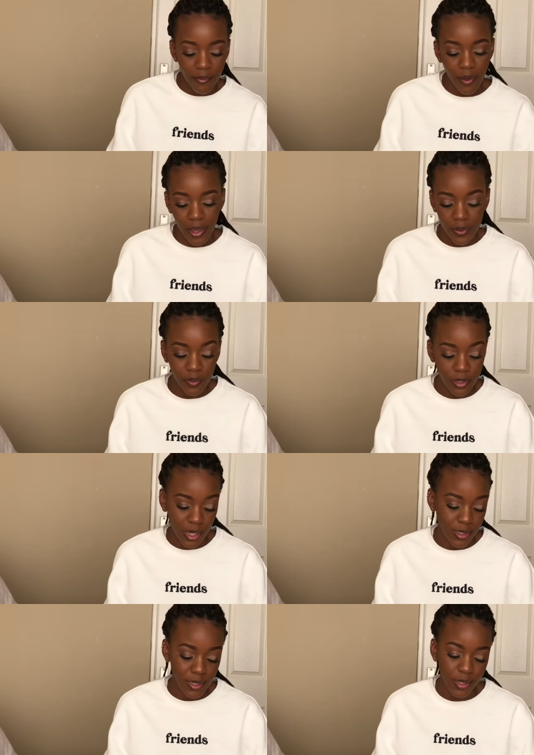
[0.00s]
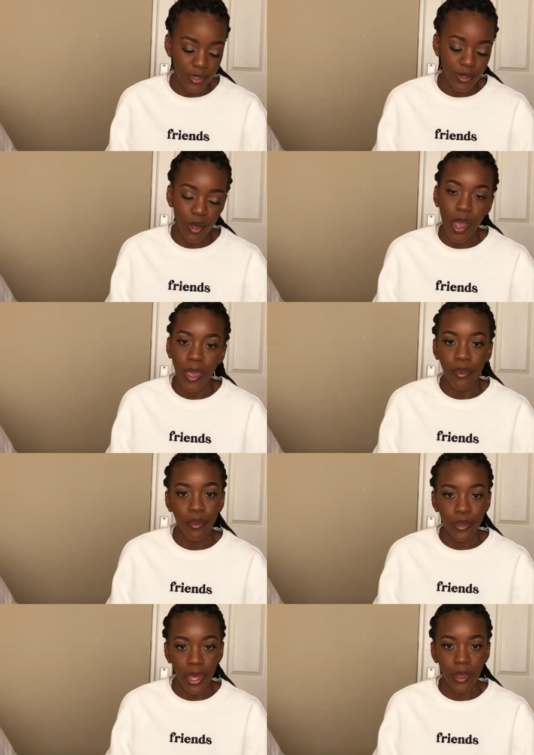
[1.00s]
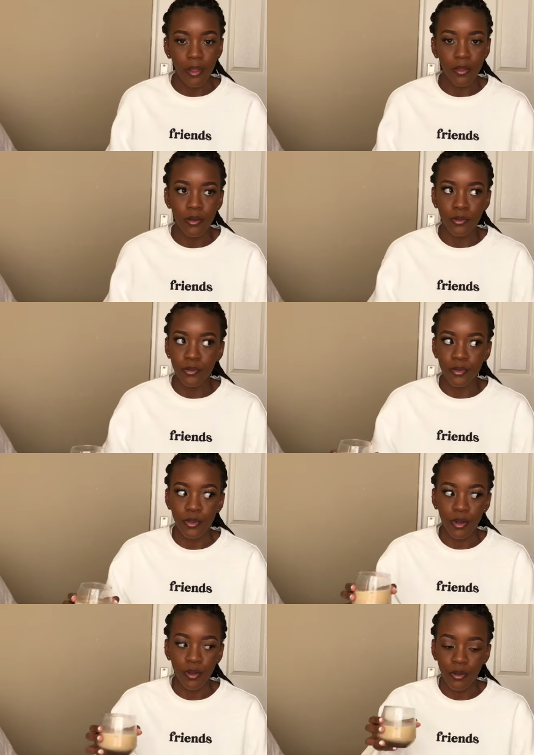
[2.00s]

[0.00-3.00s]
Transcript: I ever dated a girl. Duh.